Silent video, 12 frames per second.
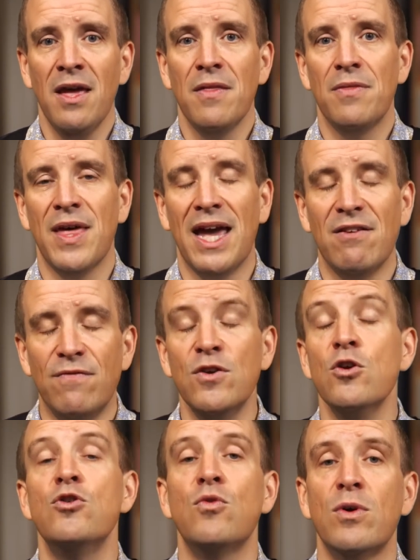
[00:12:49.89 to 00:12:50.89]
They
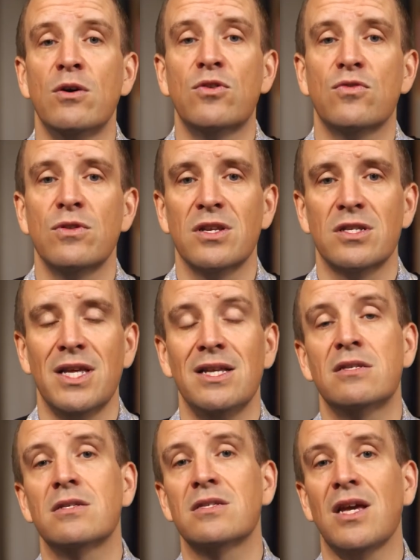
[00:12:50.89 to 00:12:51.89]
view the world through this
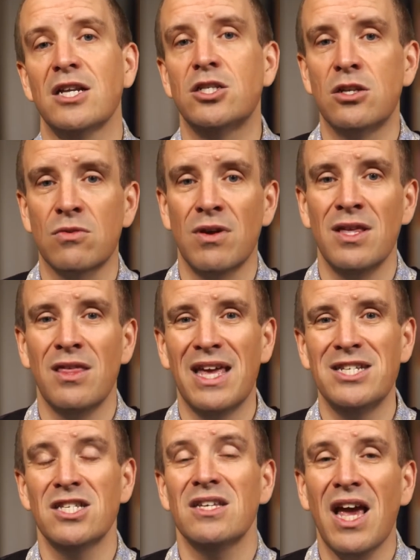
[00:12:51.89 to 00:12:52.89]
lens to such a degree that they
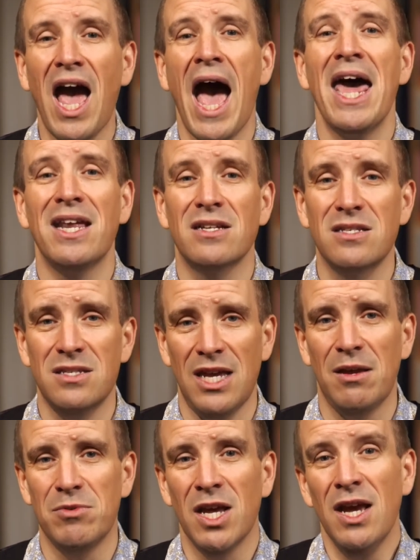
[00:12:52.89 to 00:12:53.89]
just can't
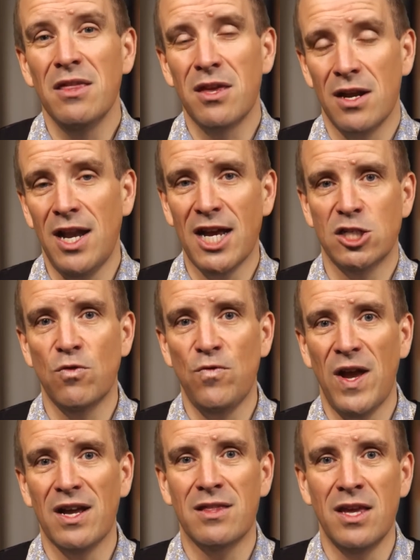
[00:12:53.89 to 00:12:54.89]
accept that in actual
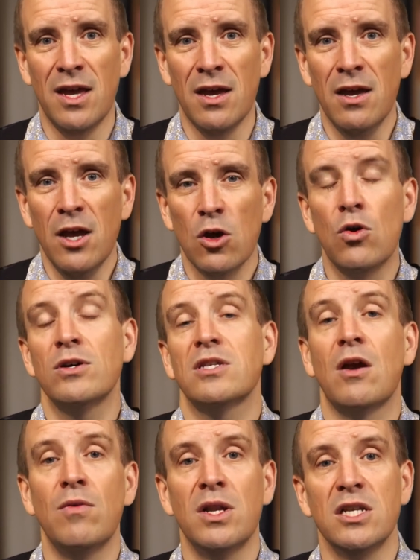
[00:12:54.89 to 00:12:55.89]
fact their
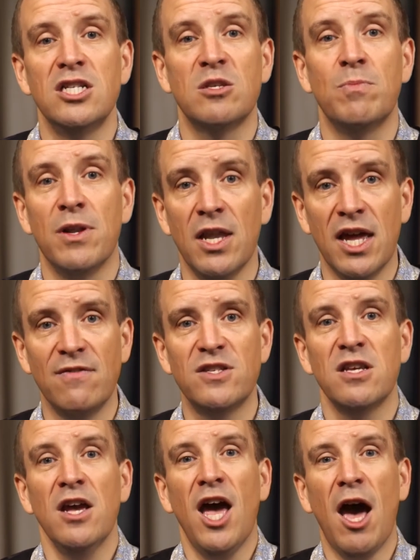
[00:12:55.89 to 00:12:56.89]
quasi-religious
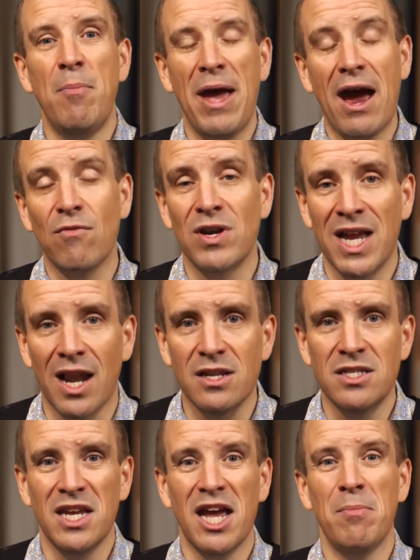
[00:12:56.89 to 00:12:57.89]
beliefs about
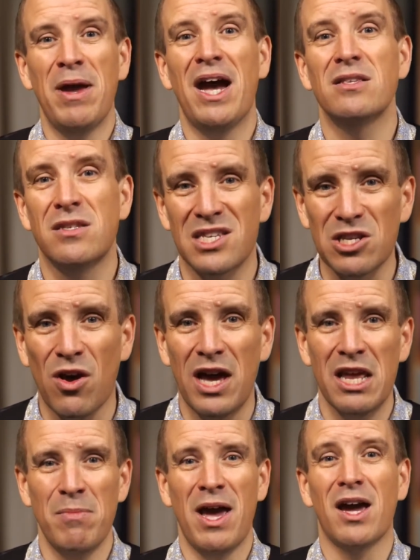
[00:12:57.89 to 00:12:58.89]
reality, about
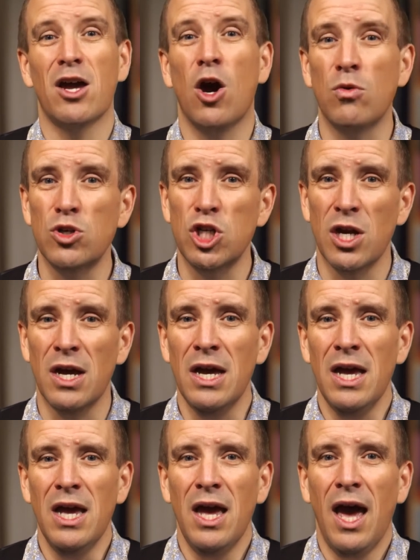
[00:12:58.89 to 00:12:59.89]
society, about culture,
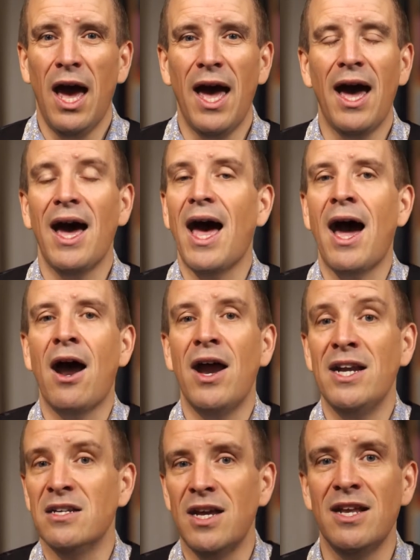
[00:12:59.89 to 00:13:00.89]

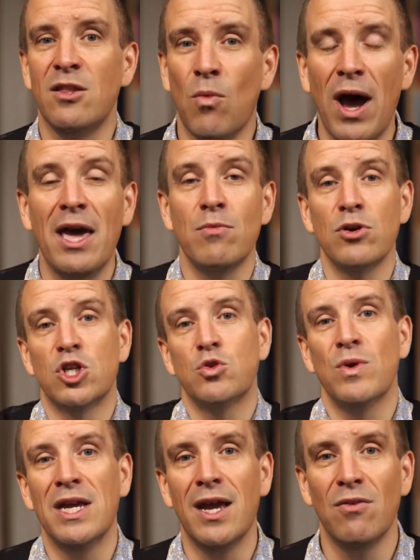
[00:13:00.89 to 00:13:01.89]
and the way in which
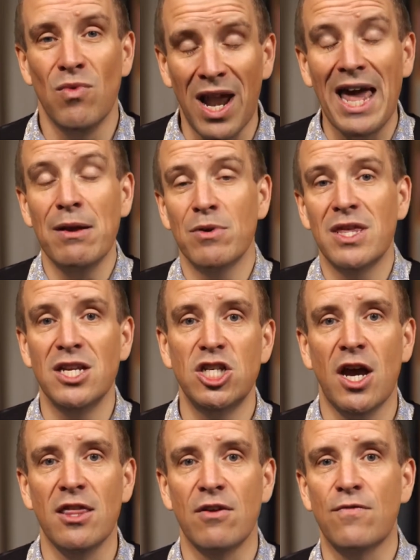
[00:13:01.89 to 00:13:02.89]
we relate with each
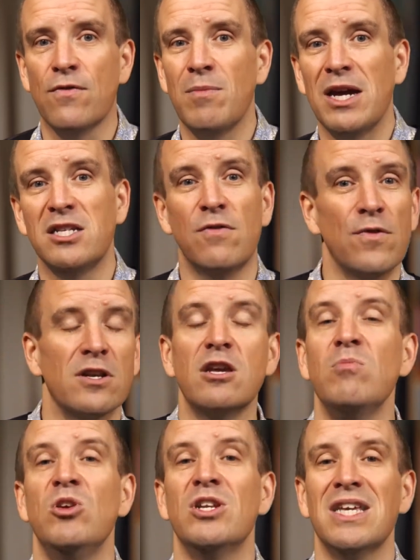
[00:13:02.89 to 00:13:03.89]
other from our different
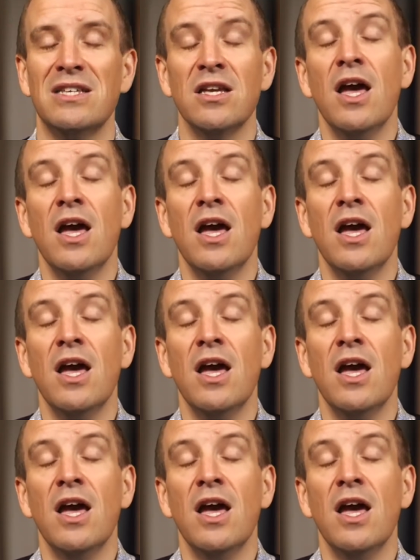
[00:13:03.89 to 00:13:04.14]
communities,